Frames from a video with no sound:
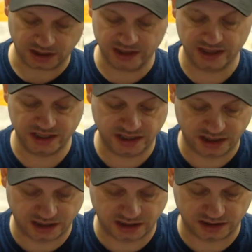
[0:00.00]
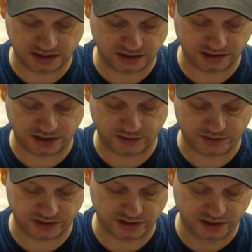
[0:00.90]
The uh, you know
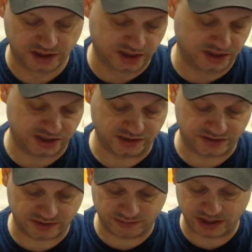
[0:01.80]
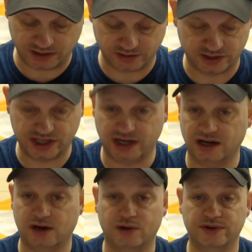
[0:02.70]
the Chiefs has been on a
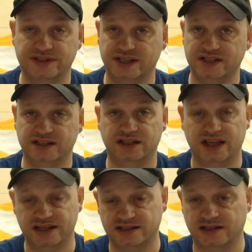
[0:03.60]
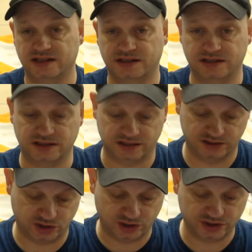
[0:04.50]
tear all season. Kansas, uh, the
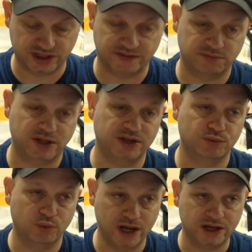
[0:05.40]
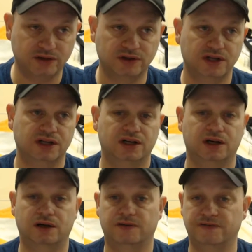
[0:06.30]
Chargers have played well.
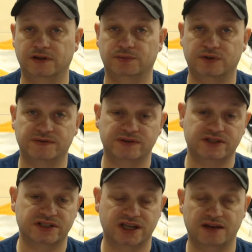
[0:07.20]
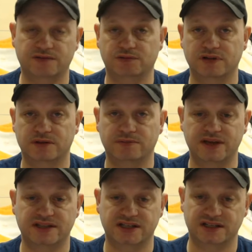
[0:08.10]
Uh, Philip Rivers is having one of the
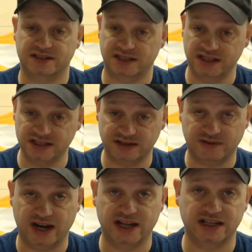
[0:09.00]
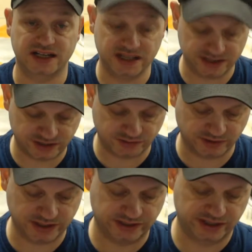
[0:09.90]
best seasons he's ever had in his
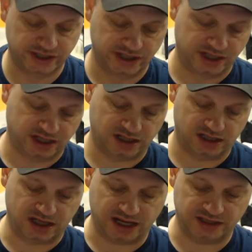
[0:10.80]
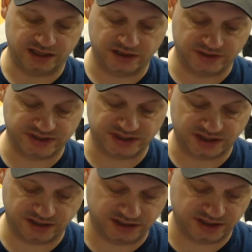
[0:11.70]
career. Uh, you know this
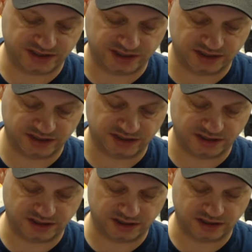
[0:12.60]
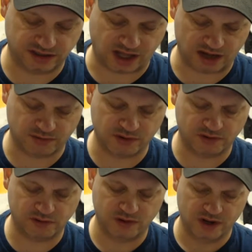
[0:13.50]
this is uh, I don't
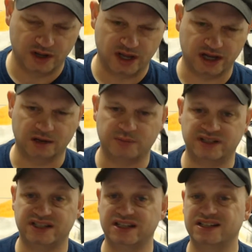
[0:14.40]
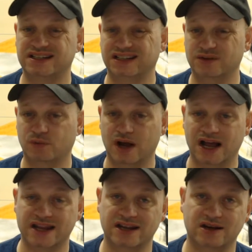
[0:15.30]
know it could potentially
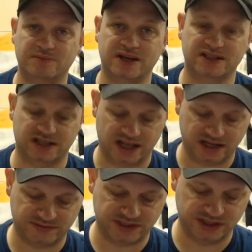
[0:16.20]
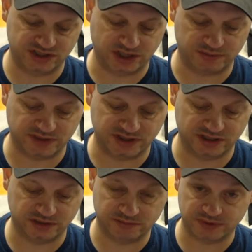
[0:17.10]
wind up as an AFC
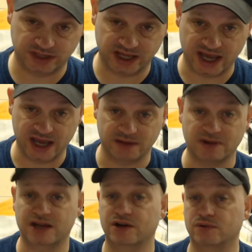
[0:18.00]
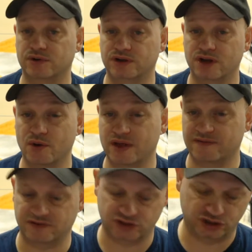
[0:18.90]
Championship game. I don't know
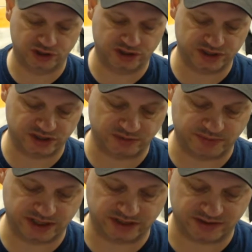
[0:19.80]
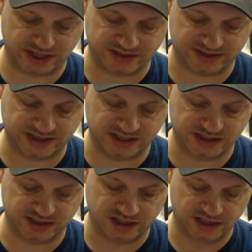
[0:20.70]
that for sure. It just depends on how the
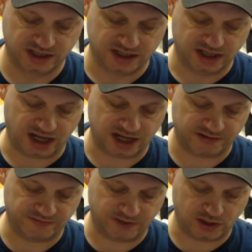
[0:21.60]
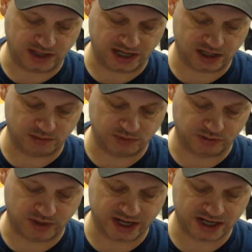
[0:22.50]
seeds kind of fall out. But
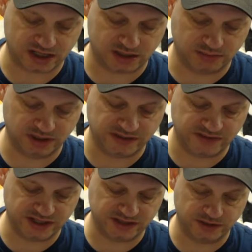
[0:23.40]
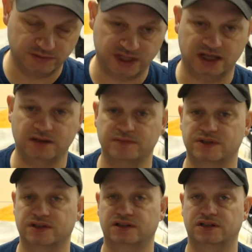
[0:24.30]
right now, I believe these two
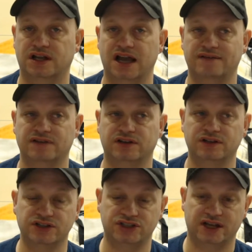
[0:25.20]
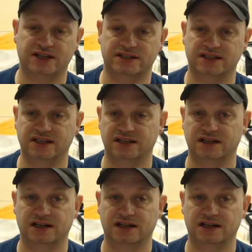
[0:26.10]
teams uh, have a good chance to get.